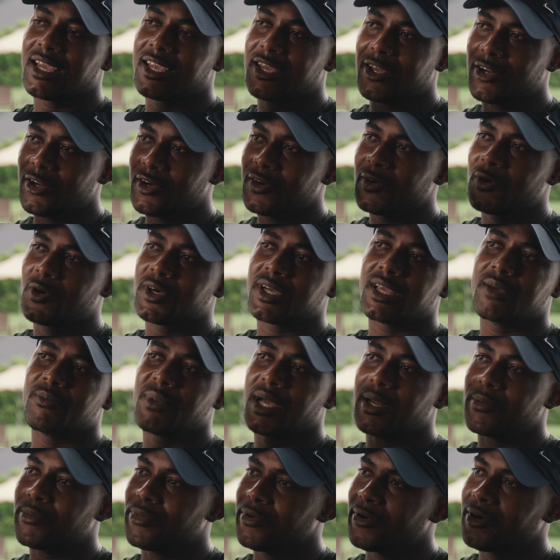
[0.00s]
you know, okay,
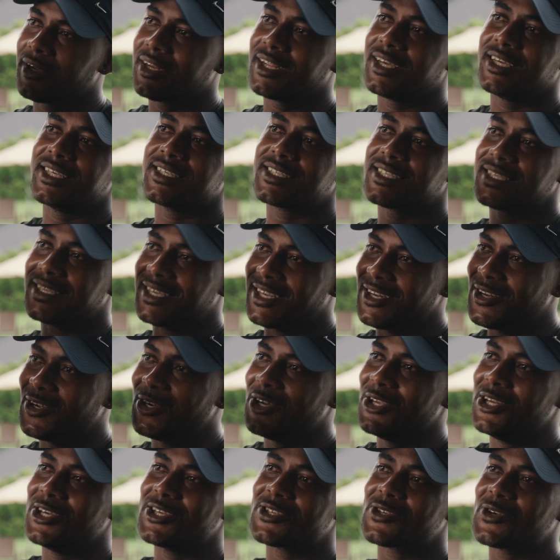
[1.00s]
my brother is, you
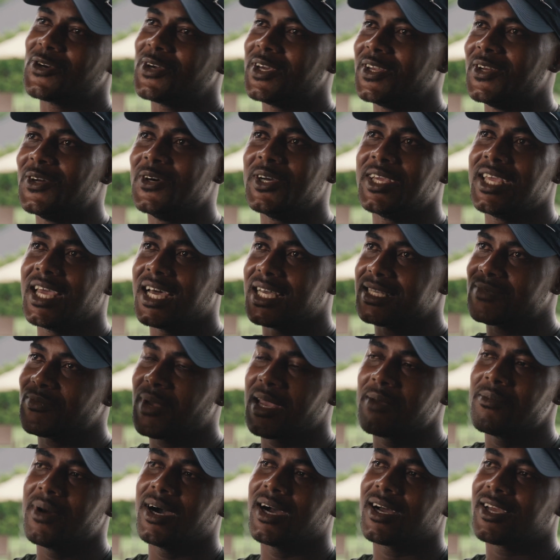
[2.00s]
know, he has
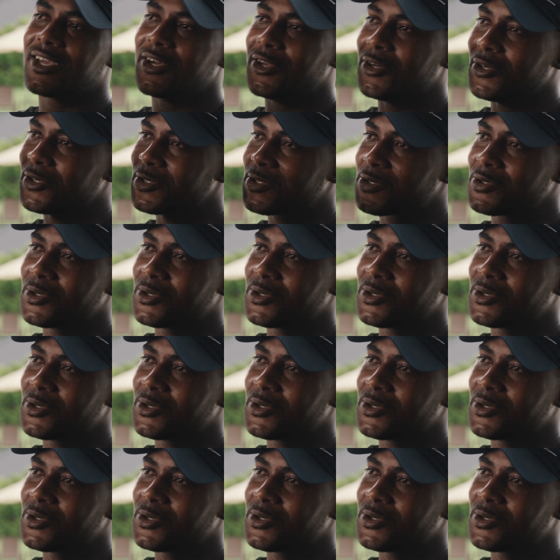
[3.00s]
my back, you know.